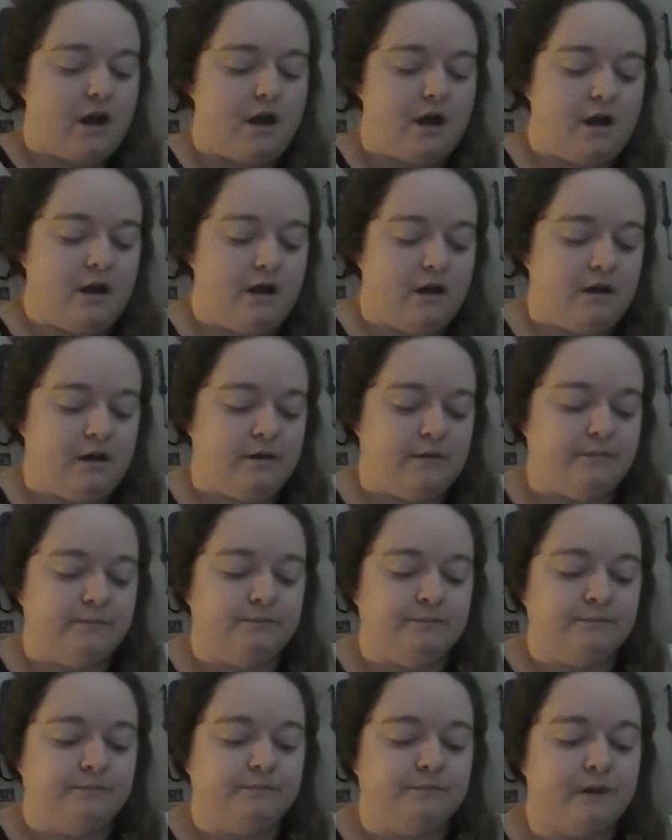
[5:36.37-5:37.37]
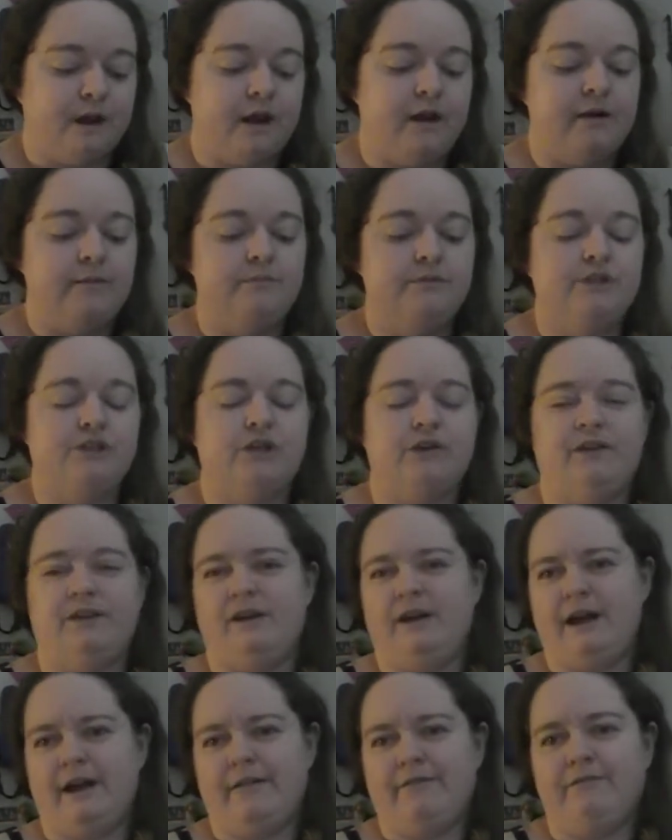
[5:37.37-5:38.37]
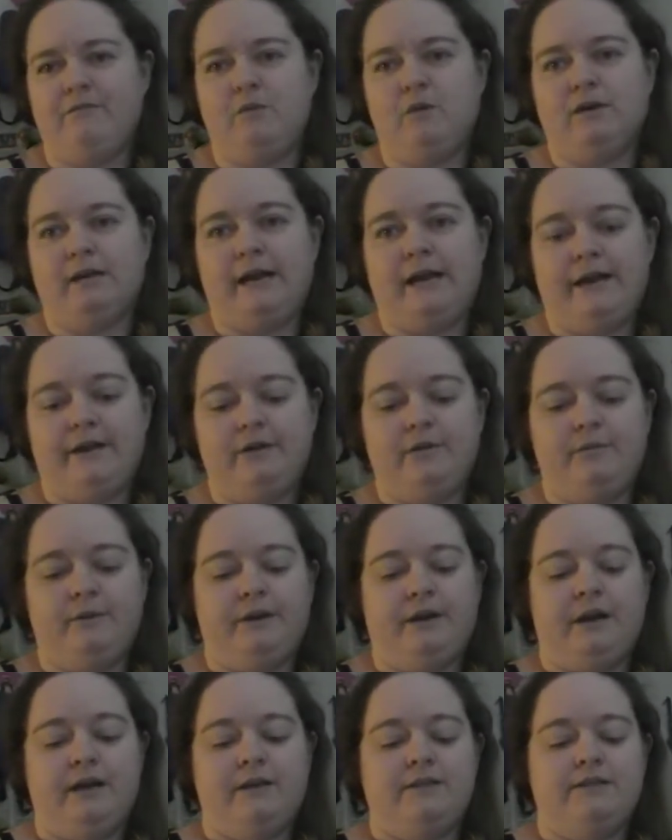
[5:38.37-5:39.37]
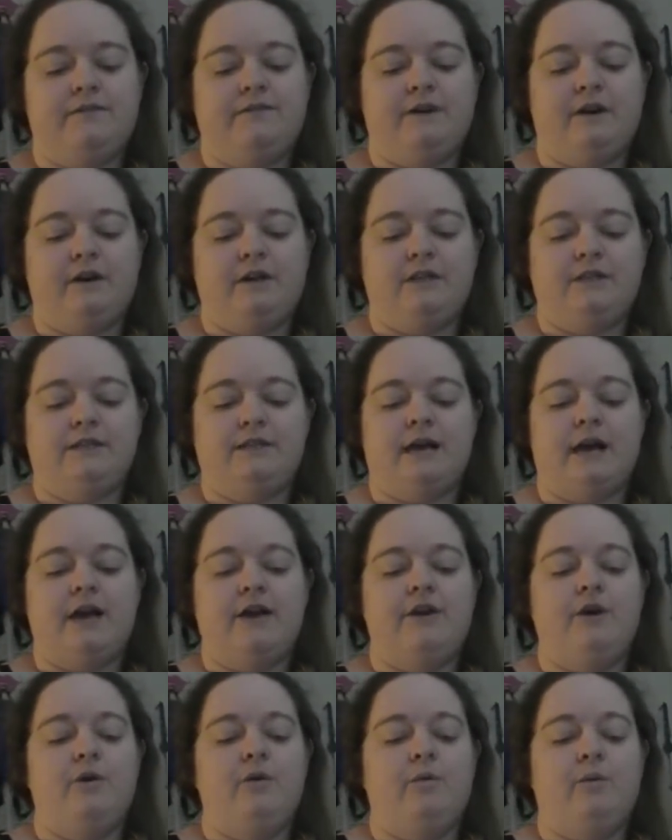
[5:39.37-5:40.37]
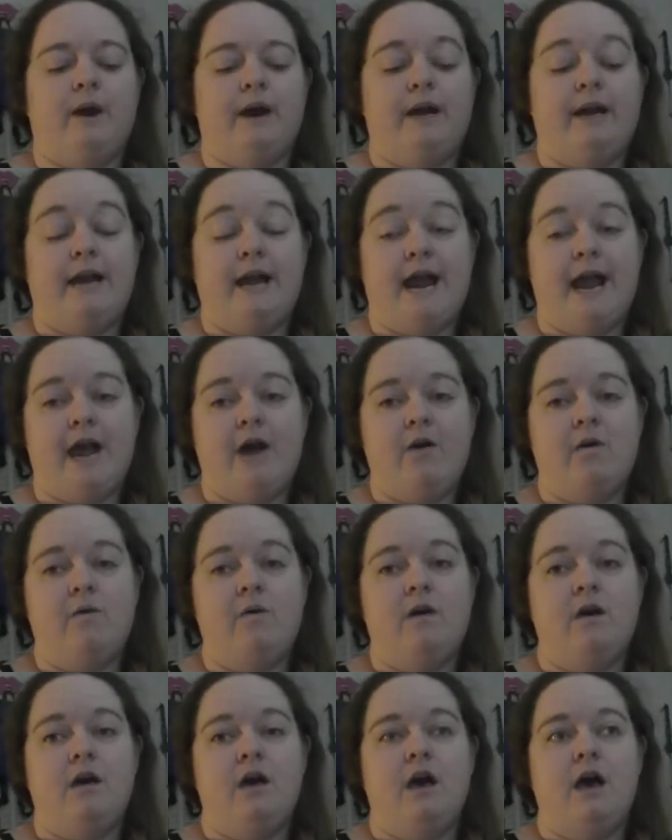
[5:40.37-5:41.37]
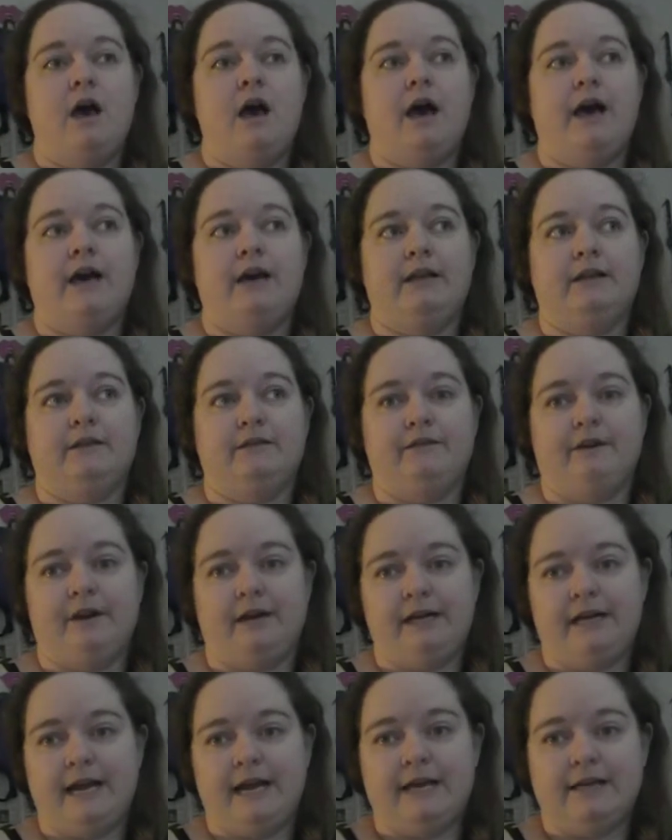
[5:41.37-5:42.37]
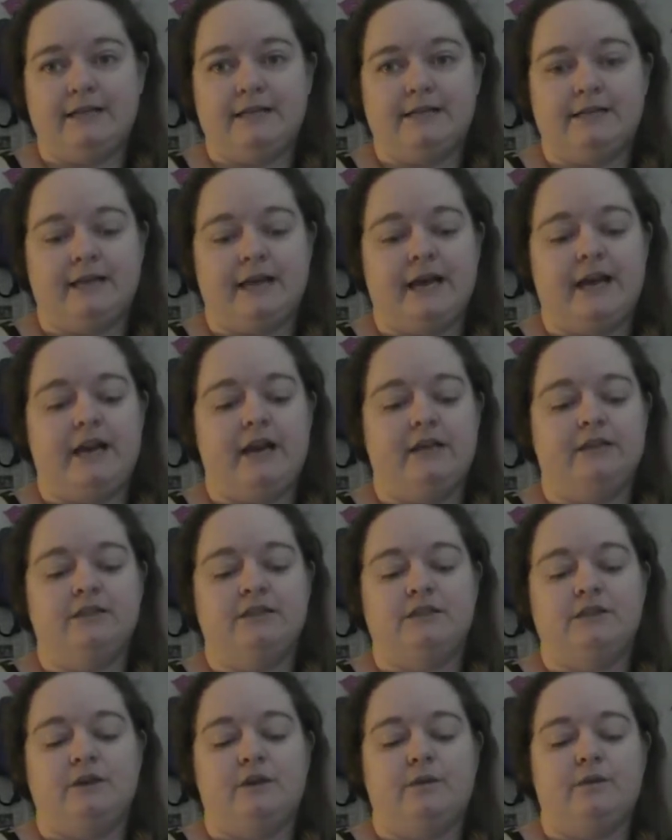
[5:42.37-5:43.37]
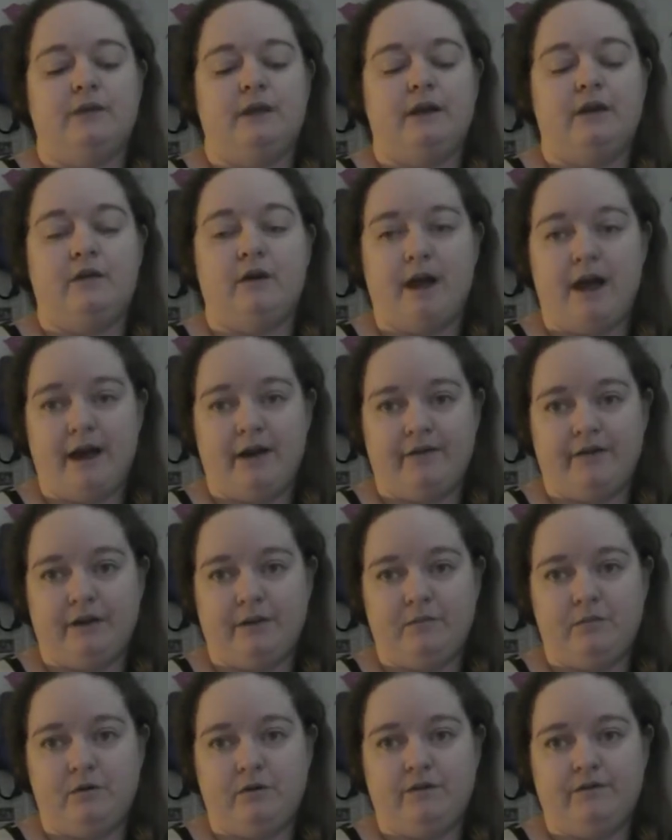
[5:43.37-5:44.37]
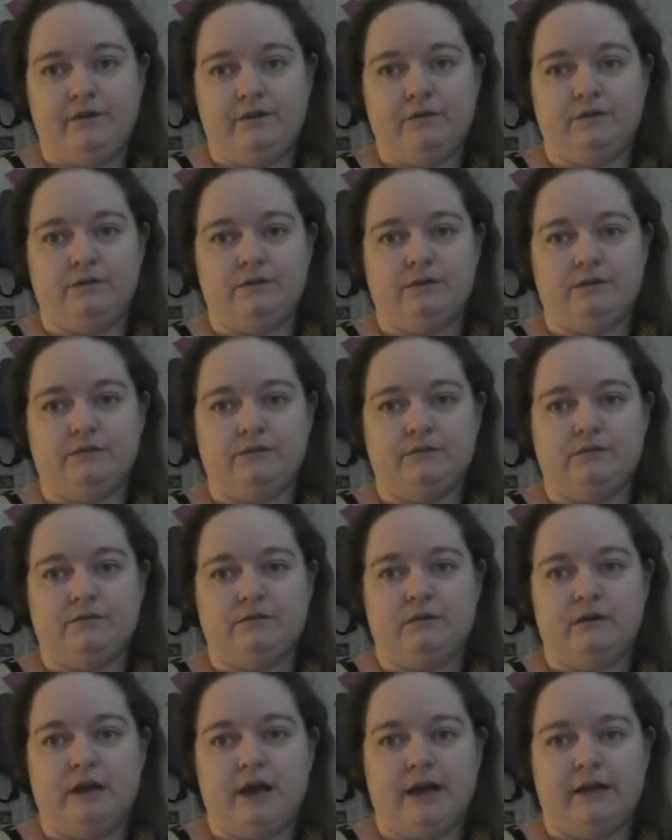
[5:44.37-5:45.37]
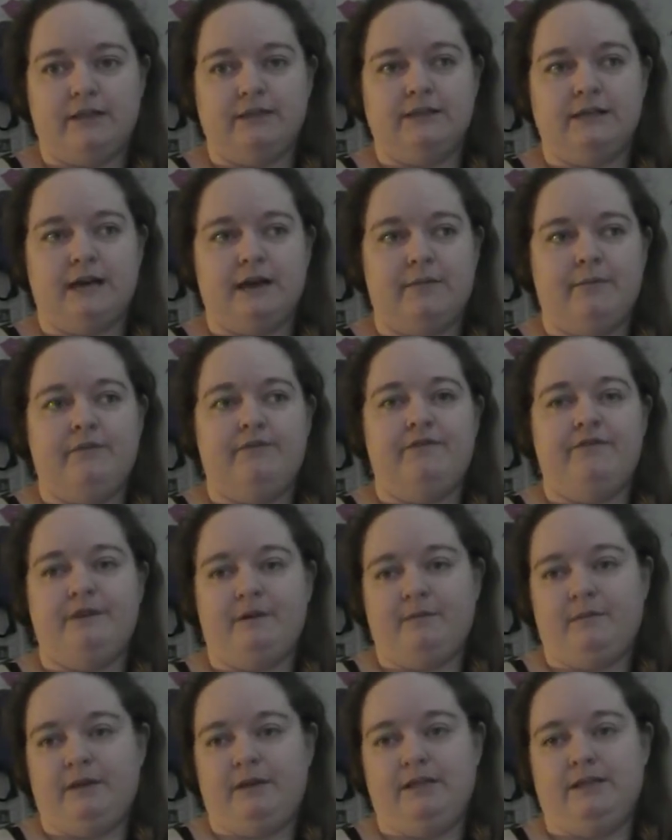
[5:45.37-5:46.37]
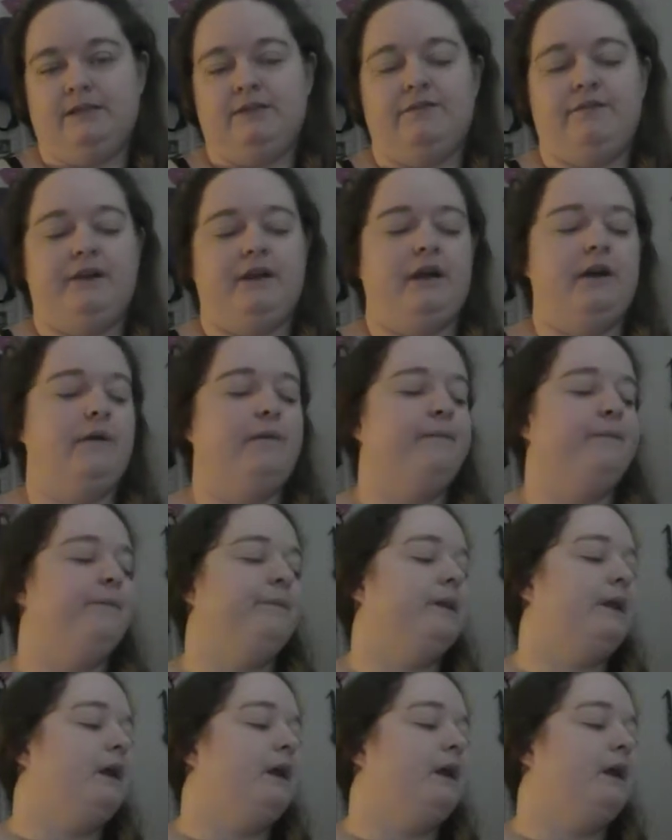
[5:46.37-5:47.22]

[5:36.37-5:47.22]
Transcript: And I'm sure they'll have more later, but as far as I know right now, I got the very last set, and so they don't have any more of those at the time of filming this video.